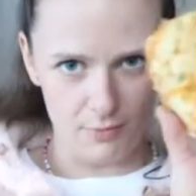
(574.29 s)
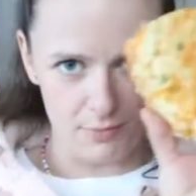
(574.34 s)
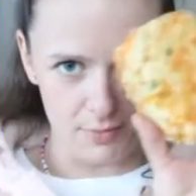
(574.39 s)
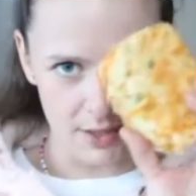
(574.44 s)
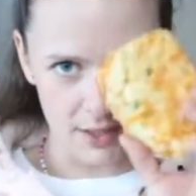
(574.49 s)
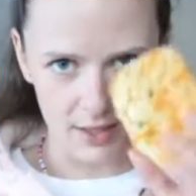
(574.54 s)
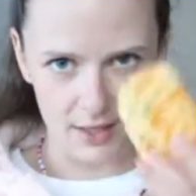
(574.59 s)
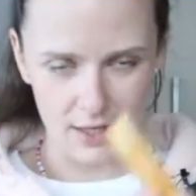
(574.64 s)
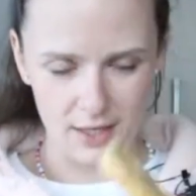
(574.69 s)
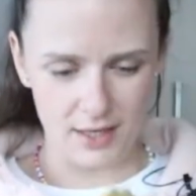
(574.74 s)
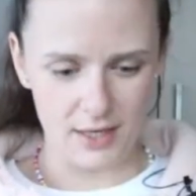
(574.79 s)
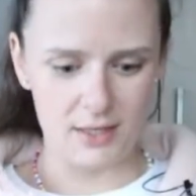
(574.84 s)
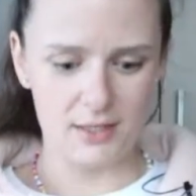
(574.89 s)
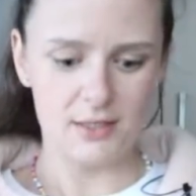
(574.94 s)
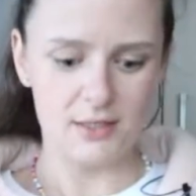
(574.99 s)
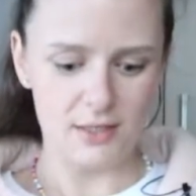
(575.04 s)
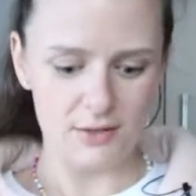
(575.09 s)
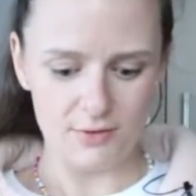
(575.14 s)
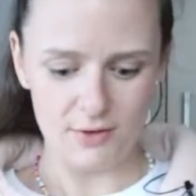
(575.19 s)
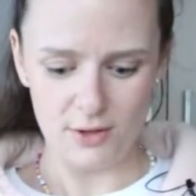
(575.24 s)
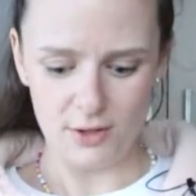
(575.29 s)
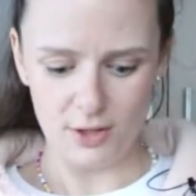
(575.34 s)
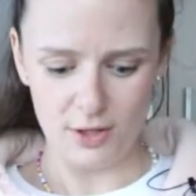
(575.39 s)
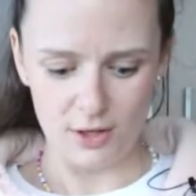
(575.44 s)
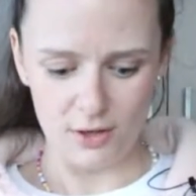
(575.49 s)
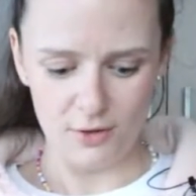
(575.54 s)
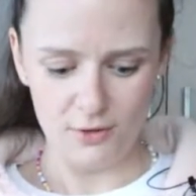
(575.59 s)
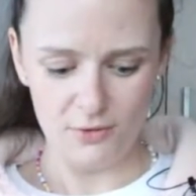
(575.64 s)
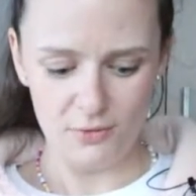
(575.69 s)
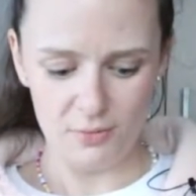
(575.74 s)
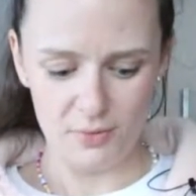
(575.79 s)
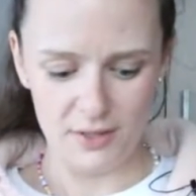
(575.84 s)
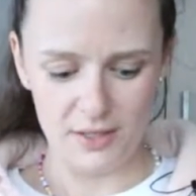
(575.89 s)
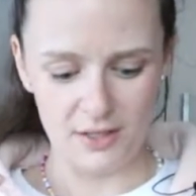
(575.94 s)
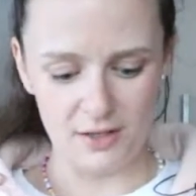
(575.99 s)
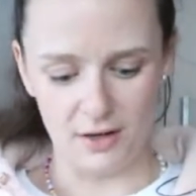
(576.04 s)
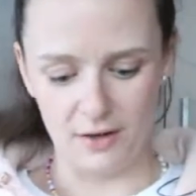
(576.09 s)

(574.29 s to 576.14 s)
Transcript: butt end of the loaf, but